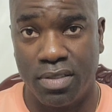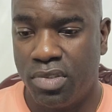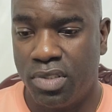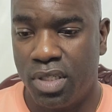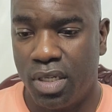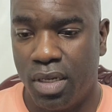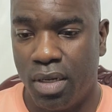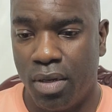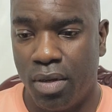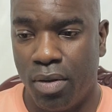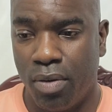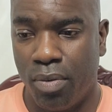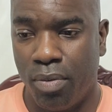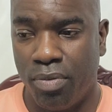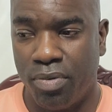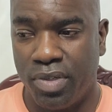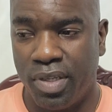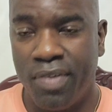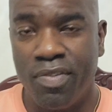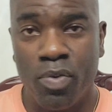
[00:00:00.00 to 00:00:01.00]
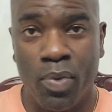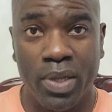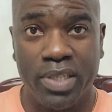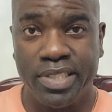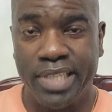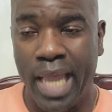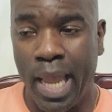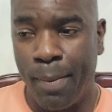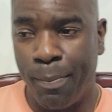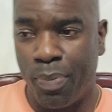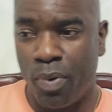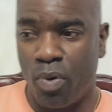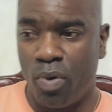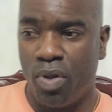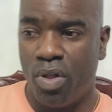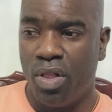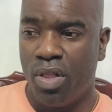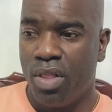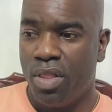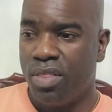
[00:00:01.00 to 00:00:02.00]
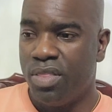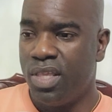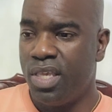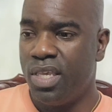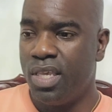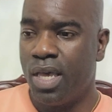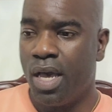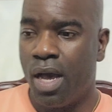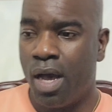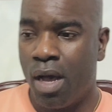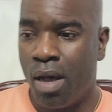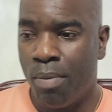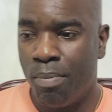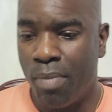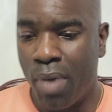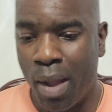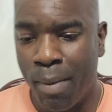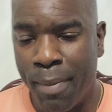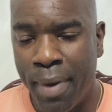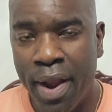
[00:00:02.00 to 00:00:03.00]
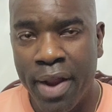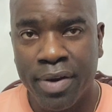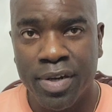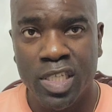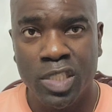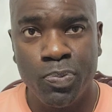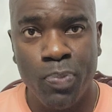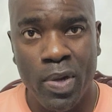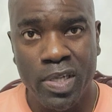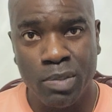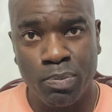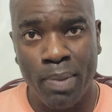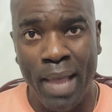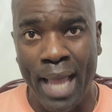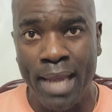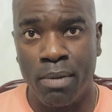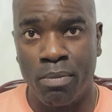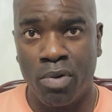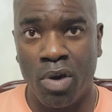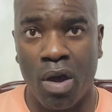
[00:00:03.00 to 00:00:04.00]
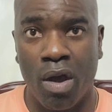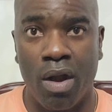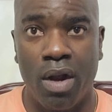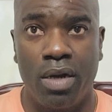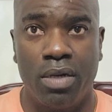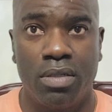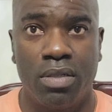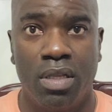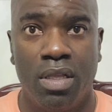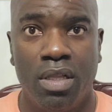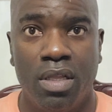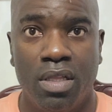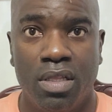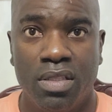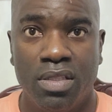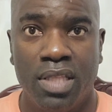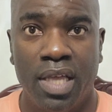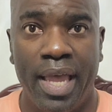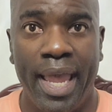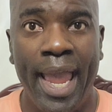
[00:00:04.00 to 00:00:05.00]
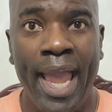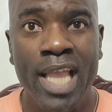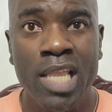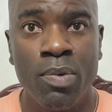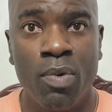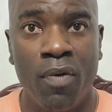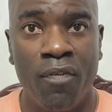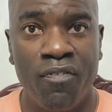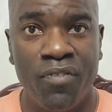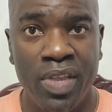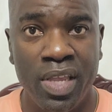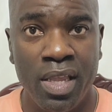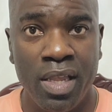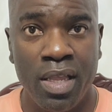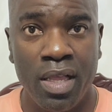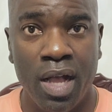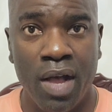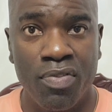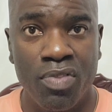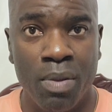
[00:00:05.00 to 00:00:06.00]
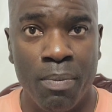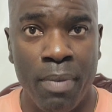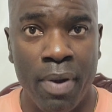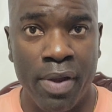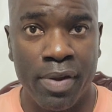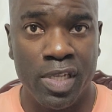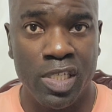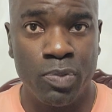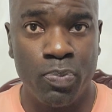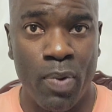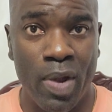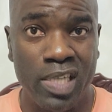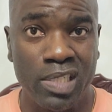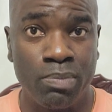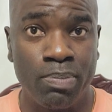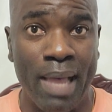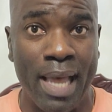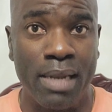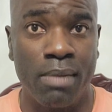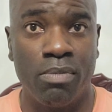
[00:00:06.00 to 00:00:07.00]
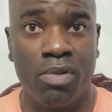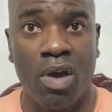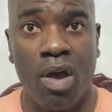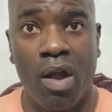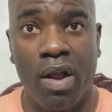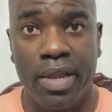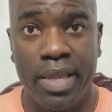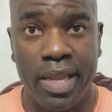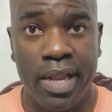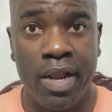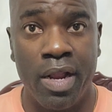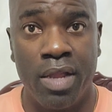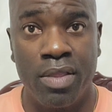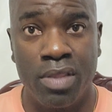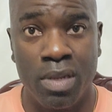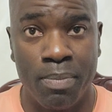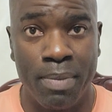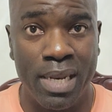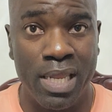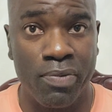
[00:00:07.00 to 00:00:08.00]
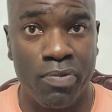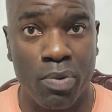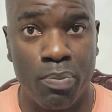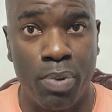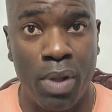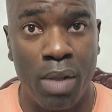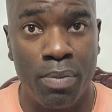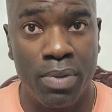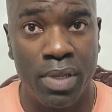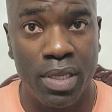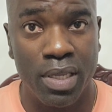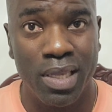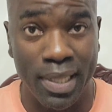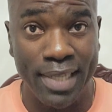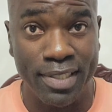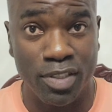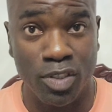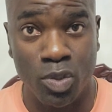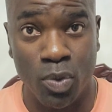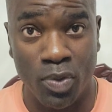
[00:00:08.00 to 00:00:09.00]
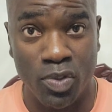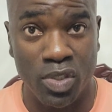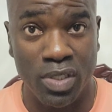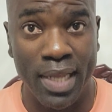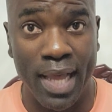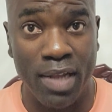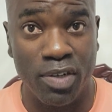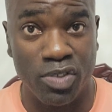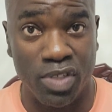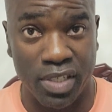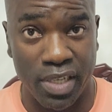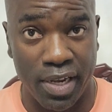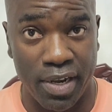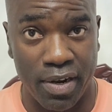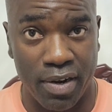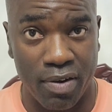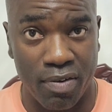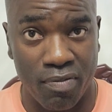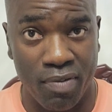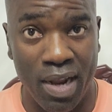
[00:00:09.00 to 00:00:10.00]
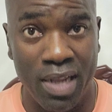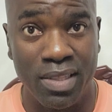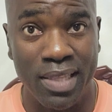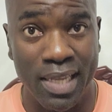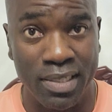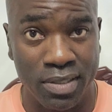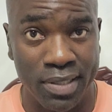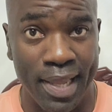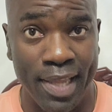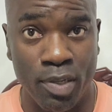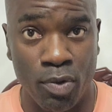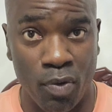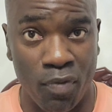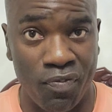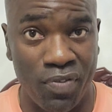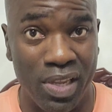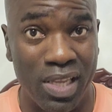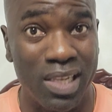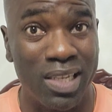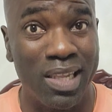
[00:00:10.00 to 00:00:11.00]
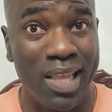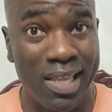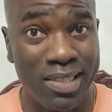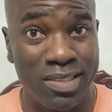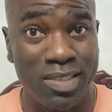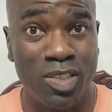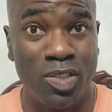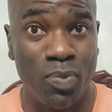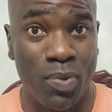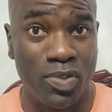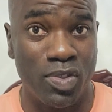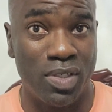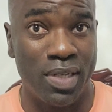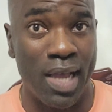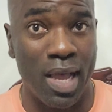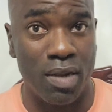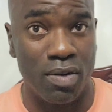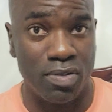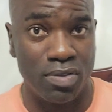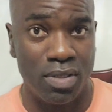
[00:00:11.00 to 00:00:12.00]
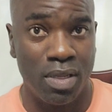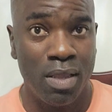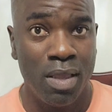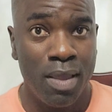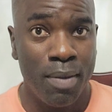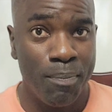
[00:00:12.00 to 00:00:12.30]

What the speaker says: To give you an example, the American Express Platinum Card. The annual fee of the American Express Platinum Card here in the Dominican Republic, less than $200 a year, right? That's the annual fee, less than $200.